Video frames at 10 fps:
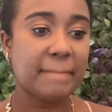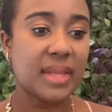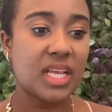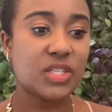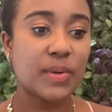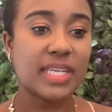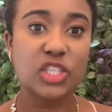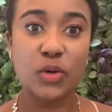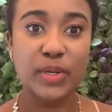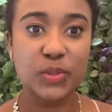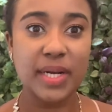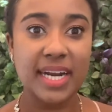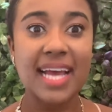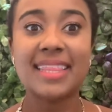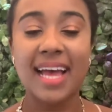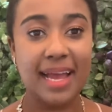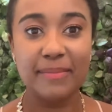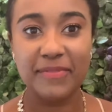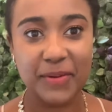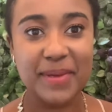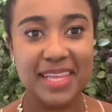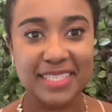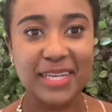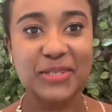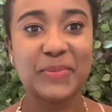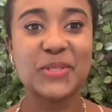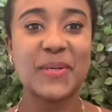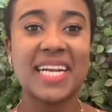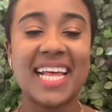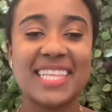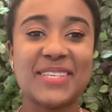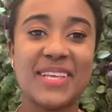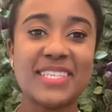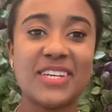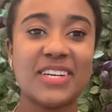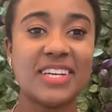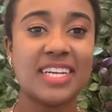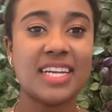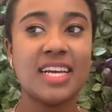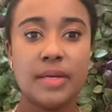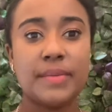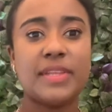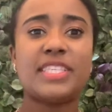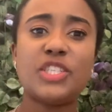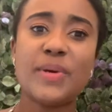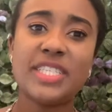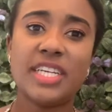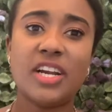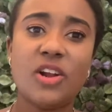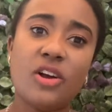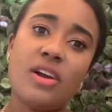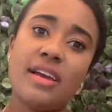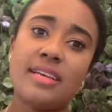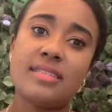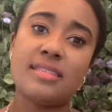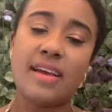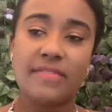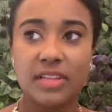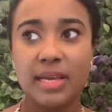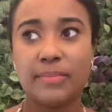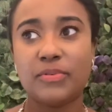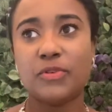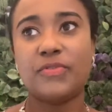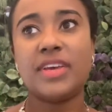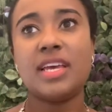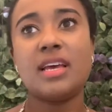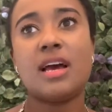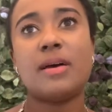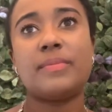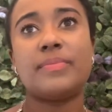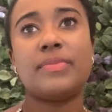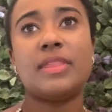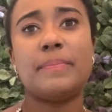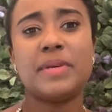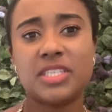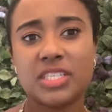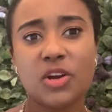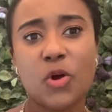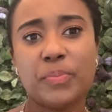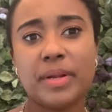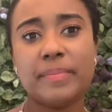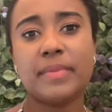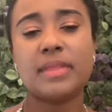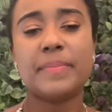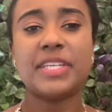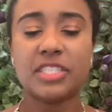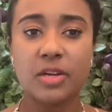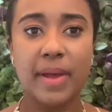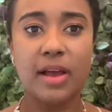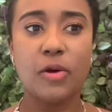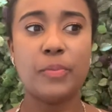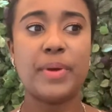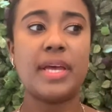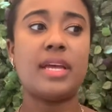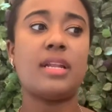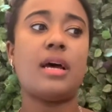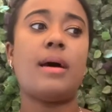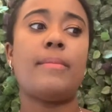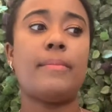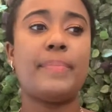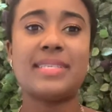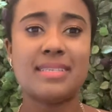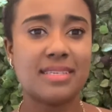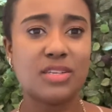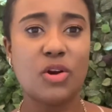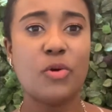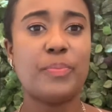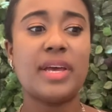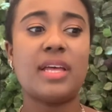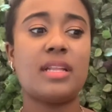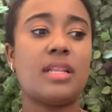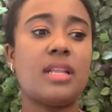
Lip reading: So it's October 29th. I'm filming this October 29th. So things are good. The situation here in Hong Kong is definitely improving. The beaches are open. The beaches are back open. Businesses are open.